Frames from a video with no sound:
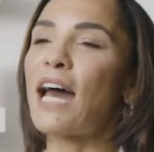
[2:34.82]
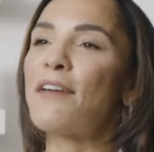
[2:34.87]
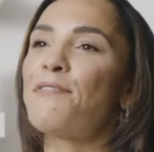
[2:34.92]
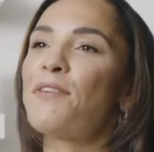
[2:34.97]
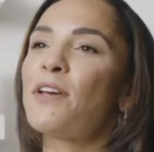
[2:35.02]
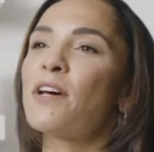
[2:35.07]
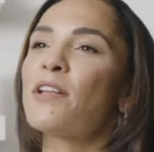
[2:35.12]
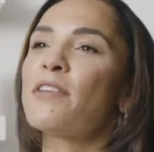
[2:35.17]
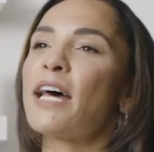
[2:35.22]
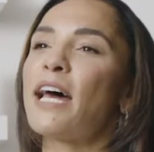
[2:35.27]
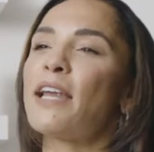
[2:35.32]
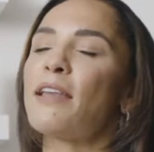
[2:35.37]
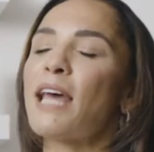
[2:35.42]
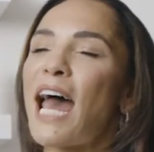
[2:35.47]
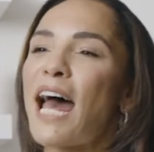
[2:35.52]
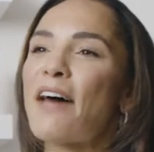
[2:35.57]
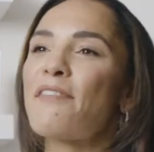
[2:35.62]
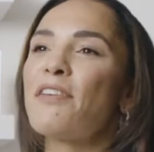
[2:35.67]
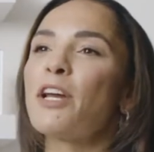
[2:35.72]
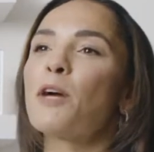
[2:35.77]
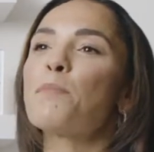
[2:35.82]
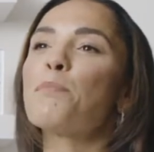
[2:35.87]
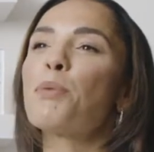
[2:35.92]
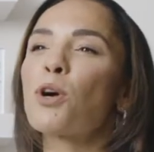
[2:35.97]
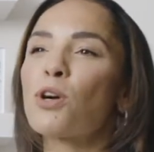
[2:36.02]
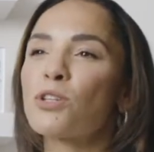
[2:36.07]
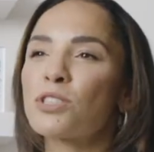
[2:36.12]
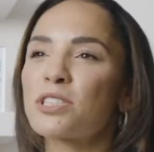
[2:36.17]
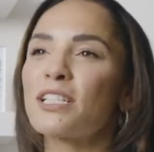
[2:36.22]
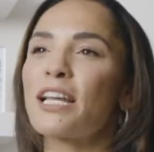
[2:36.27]
I feel that having a
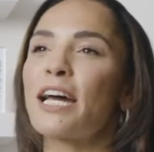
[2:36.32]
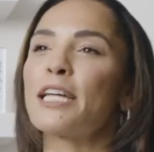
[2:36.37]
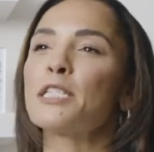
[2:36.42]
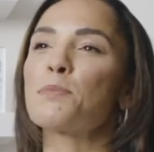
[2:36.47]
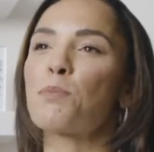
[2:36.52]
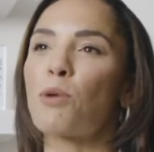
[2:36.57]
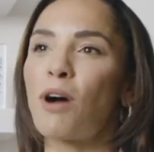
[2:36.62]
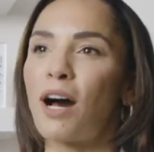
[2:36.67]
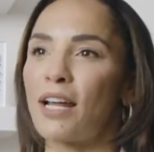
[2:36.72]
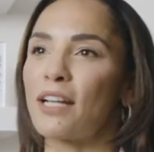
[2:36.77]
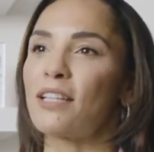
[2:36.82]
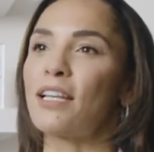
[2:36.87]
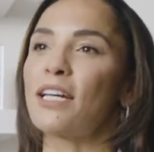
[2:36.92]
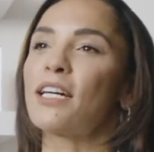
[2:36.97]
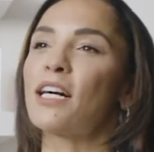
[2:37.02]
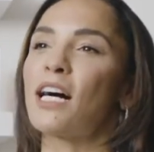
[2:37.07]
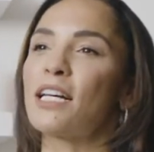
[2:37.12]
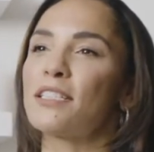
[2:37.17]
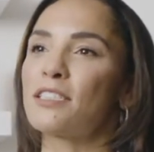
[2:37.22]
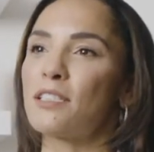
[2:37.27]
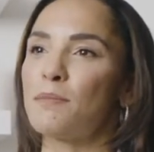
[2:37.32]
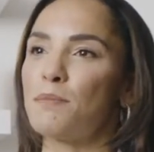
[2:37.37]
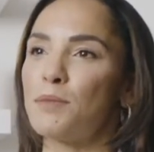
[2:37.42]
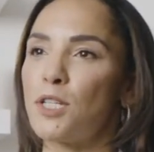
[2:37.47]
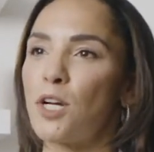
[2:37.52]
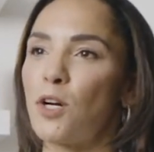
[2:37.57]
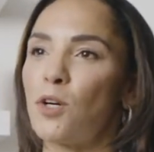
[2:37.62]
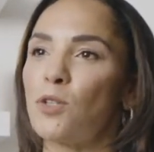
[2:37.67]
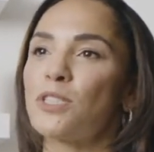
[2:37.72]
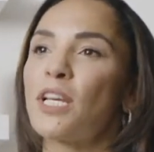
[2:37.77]
personalized product like custom
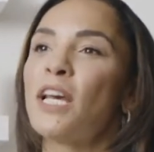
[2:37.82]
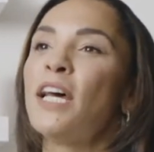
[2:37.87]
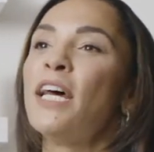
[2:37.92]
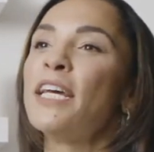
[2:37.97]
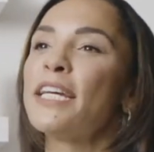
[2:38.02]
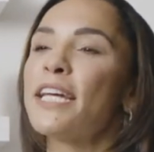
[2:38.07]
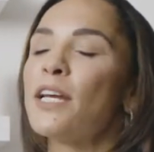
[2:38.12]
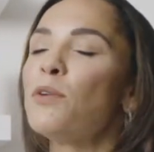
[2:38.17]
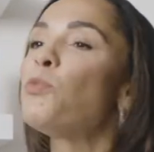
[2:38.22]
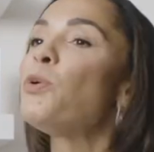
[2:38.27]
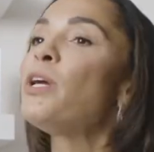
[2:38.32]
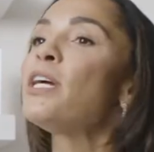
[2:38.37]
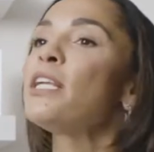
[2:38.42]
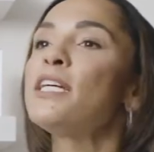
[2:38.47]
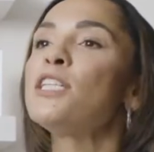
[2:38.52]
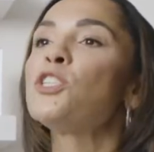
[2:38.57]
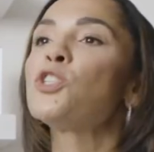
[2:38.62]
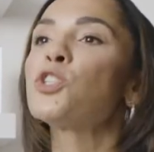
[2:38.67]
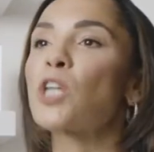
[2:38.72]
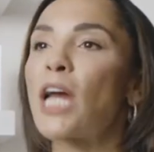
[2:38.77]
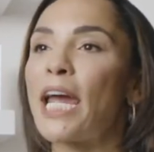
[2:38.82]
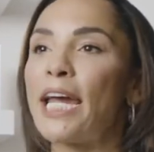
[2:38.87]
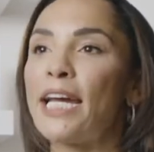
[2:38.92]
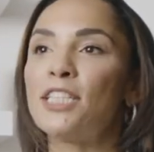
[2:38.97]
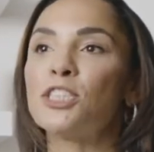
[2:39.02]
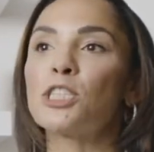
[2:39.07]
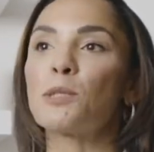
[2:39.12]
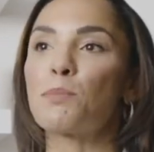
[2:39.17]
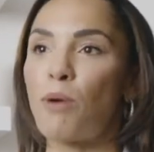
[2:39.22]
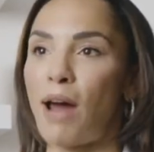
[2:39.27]
dose can really
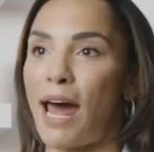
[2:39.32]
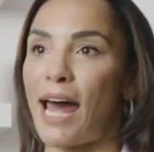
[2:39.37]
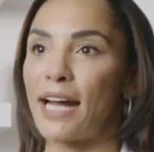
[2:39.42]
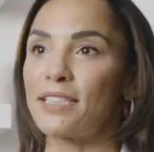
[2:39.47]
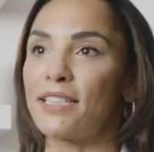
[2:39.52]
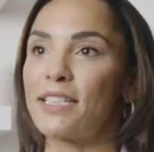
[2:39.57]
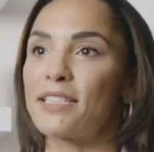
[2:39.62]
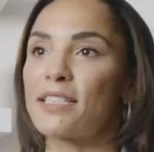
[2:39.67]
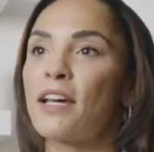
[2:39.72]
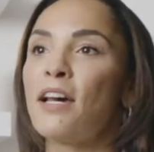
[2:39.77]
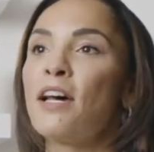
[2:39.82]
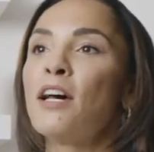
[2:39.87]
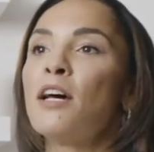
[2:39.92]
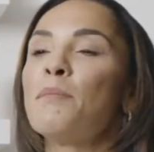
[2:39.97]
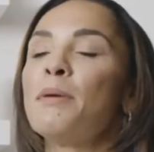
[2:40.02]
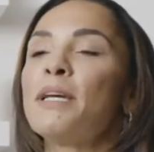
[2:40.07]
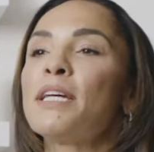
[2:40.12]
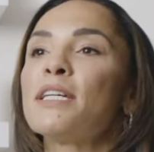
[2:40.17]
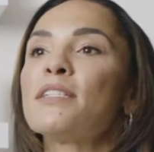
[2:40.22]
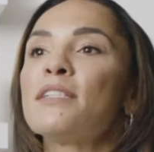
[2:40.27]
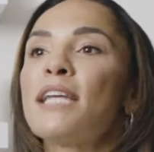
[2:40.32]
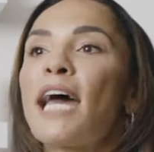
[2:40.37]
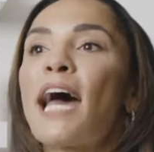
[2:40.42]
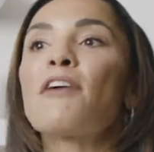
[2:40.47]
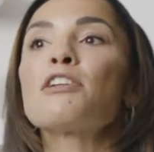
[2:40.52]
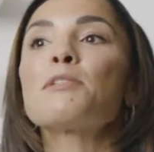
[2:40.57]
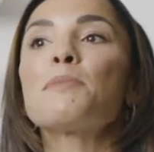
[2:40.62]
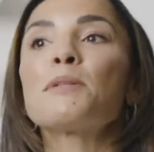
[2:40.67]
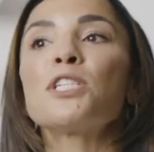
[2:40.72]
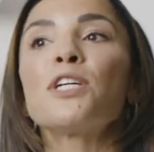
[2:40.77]
change your practice. Because
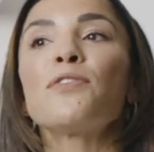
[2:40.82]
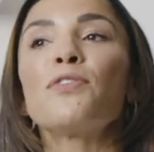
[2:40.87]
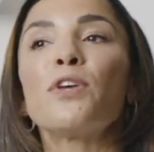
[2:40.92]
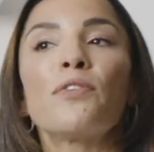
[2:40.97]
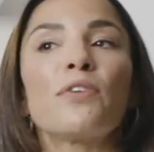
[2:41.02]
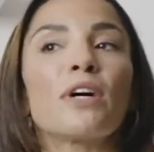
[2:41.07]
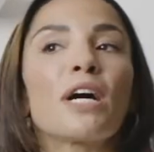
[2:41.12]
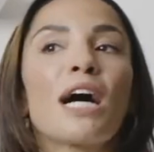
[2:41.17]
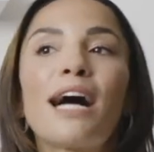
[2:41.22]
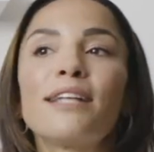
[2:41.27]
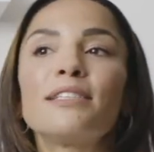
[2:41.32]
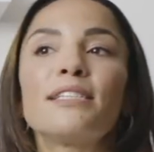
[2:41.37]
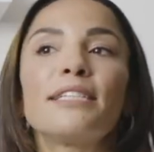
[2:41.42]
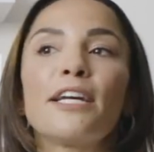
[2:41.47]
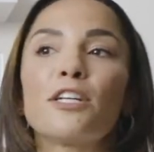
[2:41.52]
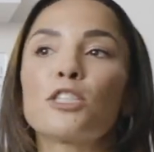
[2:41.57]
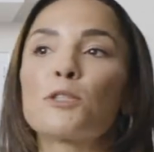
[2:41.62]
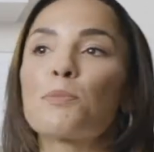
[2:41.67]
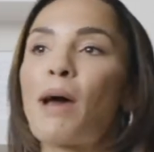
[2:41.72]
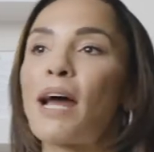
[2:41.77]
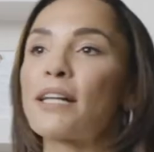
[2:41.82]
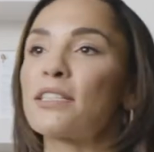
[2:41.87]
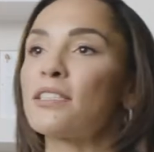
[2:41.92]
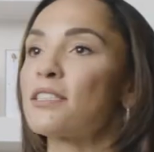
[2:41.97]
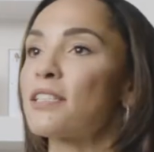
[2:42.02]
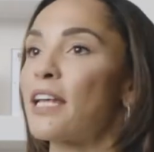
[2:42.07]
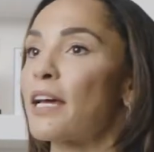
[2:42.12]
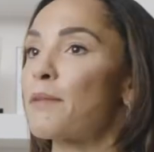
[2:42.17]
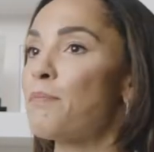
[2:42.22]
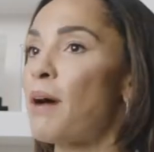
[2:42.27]
now, especially if you have a concierge
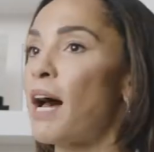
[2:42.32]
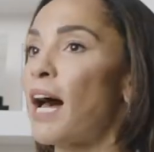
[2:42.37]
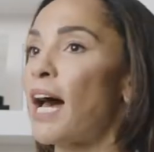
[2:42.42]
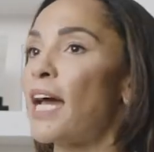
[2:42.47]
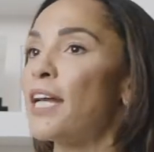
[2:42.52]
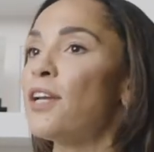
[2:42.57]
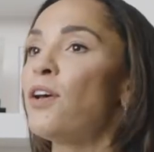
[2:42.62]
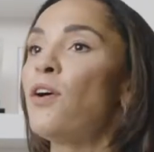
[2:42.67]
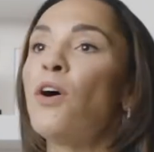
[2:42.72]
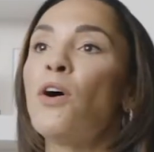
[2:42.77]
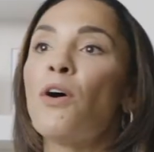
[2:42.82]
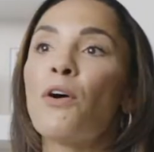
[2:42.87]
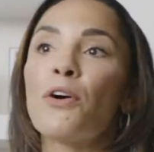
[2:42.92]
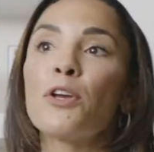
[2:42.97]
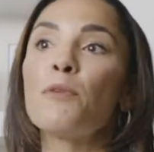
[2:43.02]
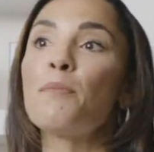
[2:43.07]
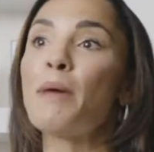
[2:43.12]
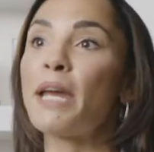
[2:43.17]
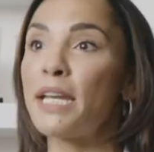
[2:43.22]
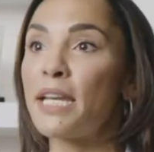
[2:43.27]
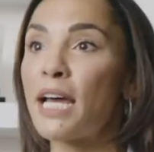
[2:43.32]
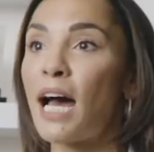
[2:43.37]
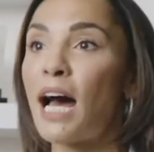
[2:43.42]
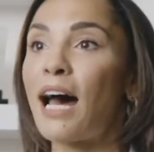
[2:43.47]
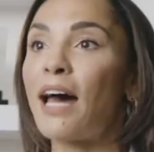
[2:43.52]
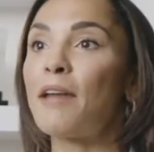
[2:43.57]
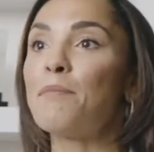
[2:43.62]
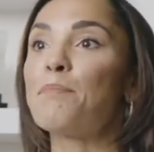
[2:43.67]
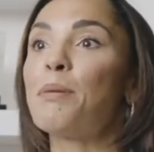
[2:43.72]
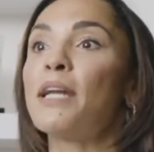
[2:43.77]
practice like mine, or you may
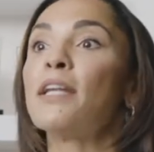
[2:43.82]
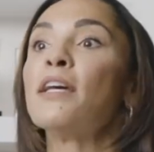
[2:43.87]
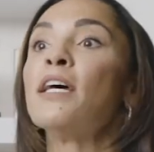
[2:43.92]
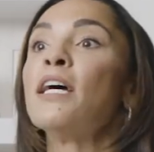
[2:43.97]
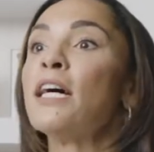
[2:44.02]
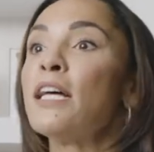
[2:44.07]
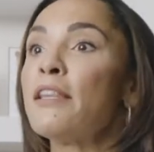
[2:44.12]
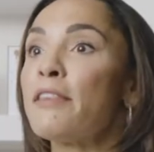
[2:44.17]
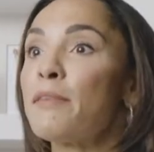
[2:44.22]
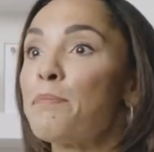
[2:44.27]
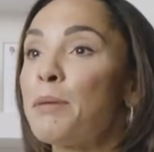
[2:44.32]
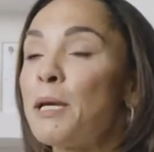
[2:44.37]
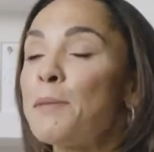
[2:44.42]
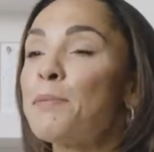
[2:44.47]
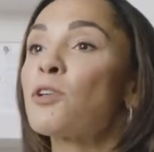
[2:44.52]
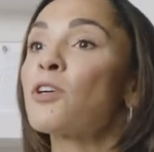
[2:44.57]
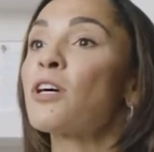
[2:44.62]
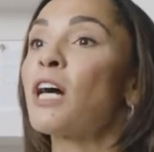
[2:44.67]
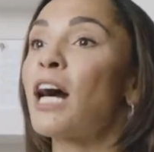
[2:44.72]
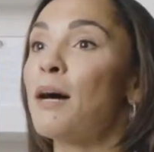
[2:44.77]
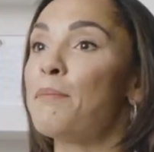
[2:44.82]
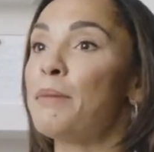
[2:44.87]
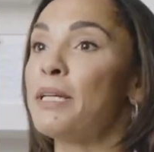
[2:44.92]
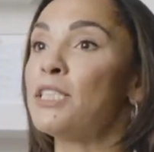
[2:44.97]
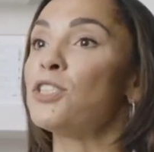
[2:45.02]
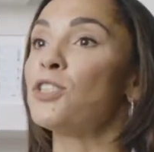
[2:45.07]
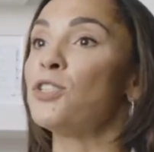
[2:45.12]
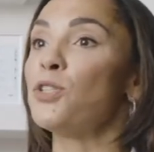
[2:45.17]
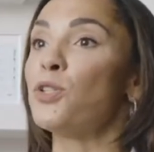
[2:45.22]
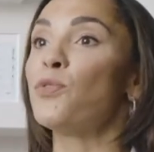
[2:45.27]
not, but people are
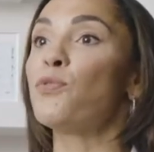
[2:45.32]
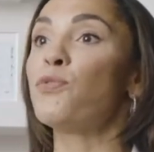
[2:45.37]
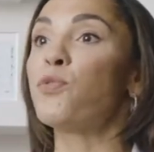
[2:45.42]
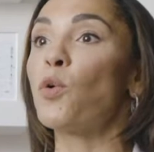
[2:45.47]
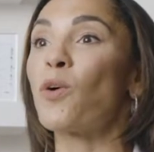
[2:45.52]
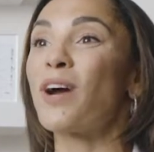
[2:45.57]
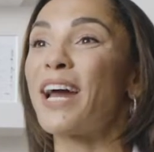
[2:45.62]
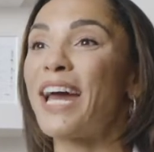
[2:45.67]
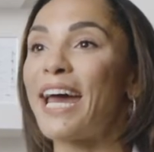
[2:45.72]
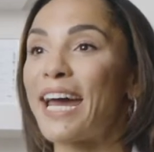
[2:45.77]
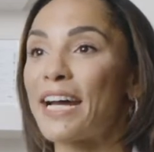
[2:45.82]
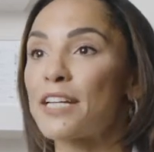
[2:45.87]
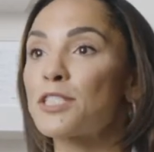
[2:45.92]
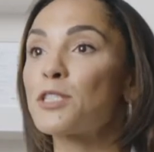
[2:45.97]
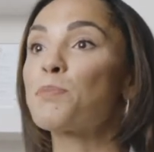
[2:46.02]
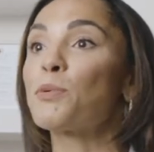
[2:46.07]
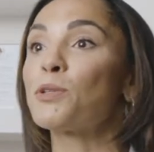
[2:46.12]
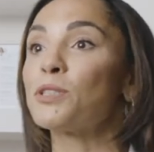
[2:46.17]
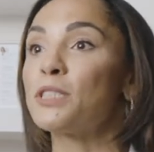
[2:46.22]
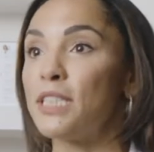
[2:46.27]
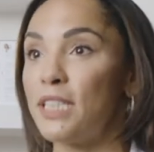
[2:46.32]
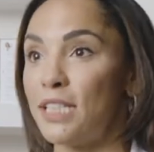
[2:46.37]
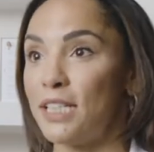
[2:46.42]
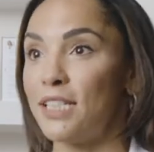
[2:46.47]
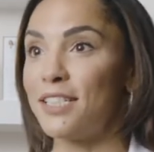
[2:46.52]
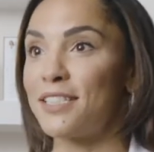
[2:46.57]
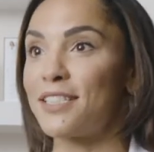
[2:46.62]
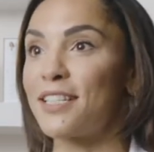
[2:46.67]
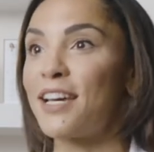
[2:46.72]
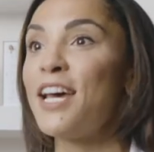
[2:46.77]
coming to you for
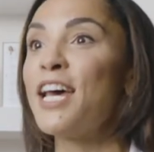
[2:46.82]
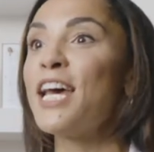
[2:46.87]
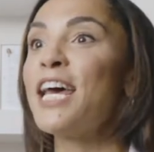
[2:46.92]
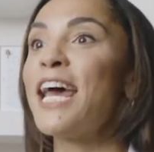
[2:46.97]
expertise.